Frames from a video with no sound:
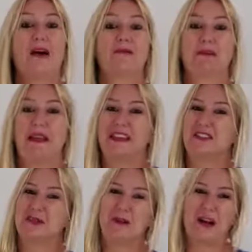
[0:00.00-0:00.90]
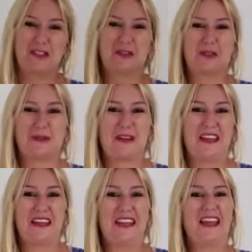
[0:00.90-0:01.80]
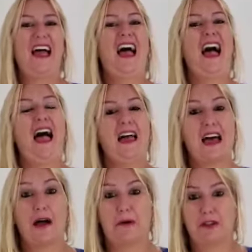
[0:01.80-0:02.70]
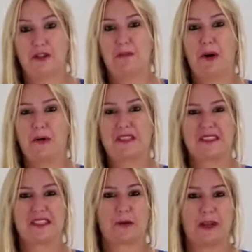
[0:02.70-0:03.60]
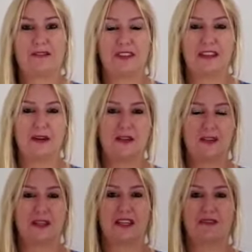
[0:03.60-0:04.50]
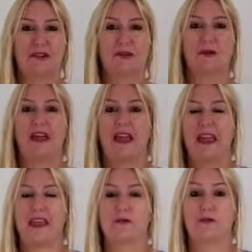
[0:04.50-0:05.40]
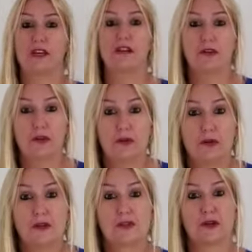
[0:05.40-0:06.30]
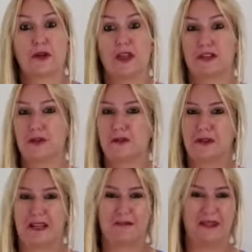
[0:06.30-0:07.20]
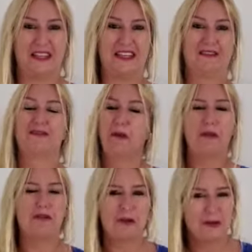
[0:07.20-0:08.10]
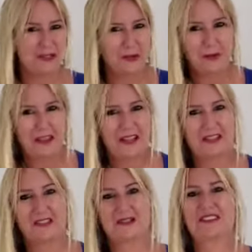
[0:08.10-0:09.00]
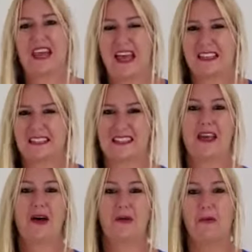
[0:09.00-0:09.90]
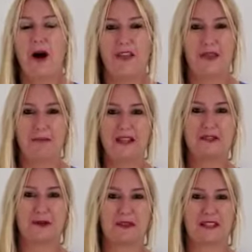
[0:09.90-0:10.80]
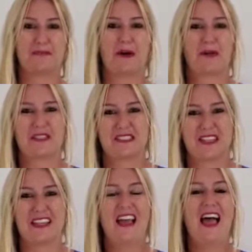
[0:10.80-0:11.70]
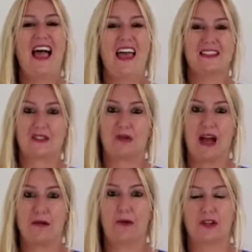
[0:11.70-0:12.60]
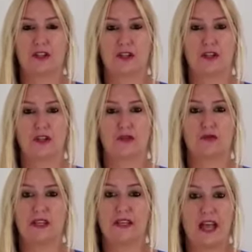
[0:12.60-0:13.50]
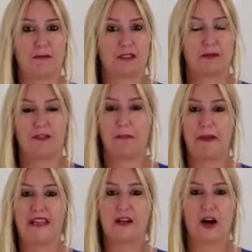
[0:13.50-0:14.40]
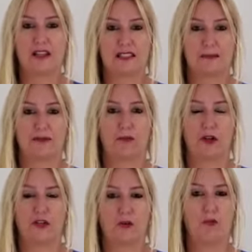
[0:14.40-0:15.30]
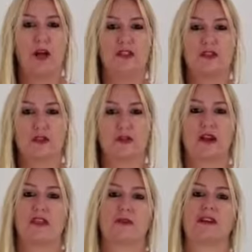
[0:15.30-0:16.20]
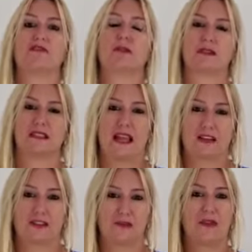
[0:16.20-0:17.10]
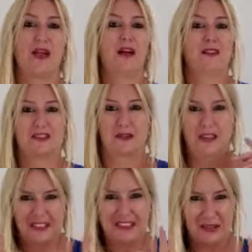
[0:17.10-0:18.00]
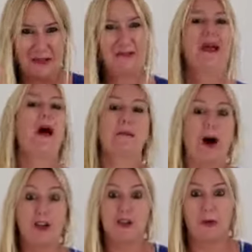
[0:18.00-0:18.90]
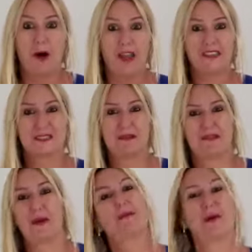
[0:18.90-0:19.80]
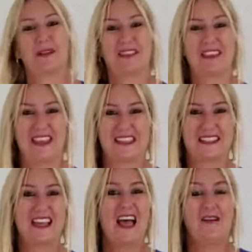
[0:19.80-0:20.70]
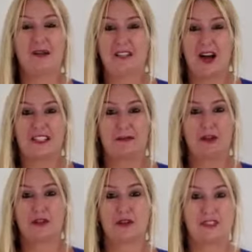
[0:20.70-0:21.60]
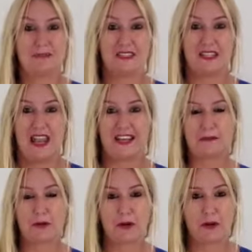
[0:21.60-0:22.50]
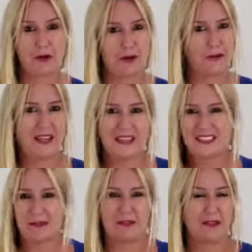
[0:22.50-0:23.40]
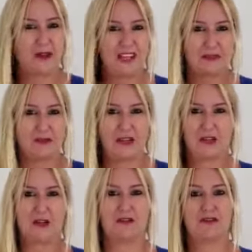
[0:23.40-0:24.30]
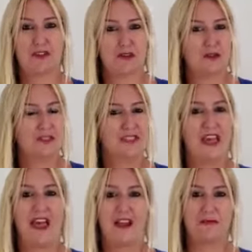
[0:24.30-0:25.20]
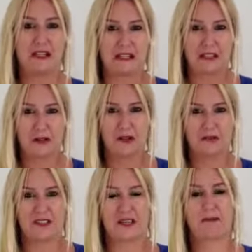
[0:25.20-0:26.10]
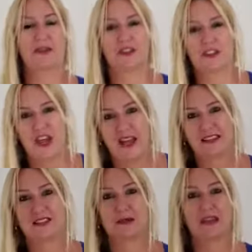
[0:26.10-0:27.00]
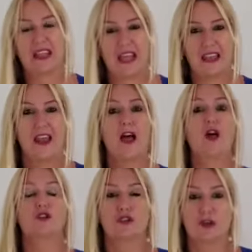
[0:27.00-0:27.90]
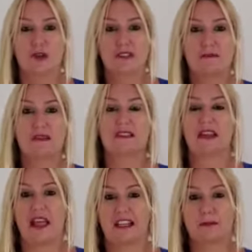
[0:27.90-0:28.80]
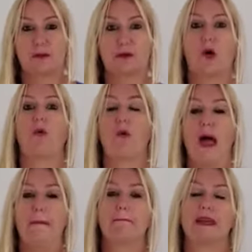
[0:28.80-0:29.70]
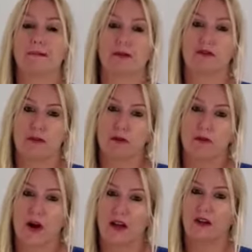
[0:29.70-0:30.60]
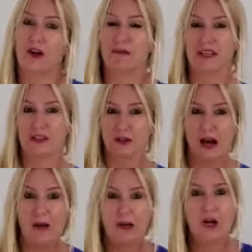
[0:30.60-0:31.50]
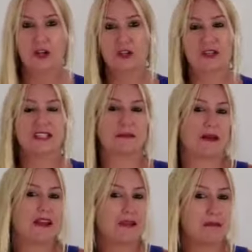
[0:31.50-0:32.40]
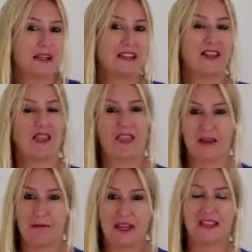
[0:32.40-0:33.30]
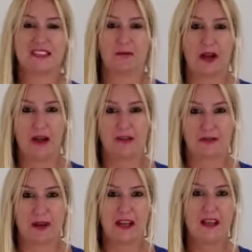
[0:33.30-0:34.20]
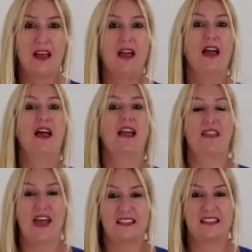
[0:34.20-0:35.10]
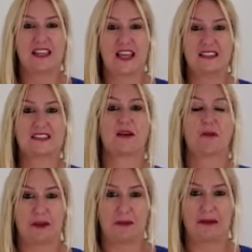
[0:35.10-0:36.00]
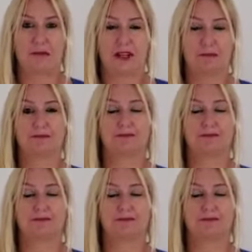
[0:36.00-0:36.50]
We made it to module 3. I wanted to post this quick video to give you a review so that you can be full force going into test 1, the midterm that's posted. And so I wanted to recap some of the main concepts from module 1, 2, and 3 from this lecture. So let's go. Module 1, some of the important things. We talked about tourism as an export earner, right? And some of you guys were very confused, and we cleared all of this up on the chat. So again, tourism is an export when people from abroad are coming into our country spending money that they made somewhere else, right? In that sense, we make money.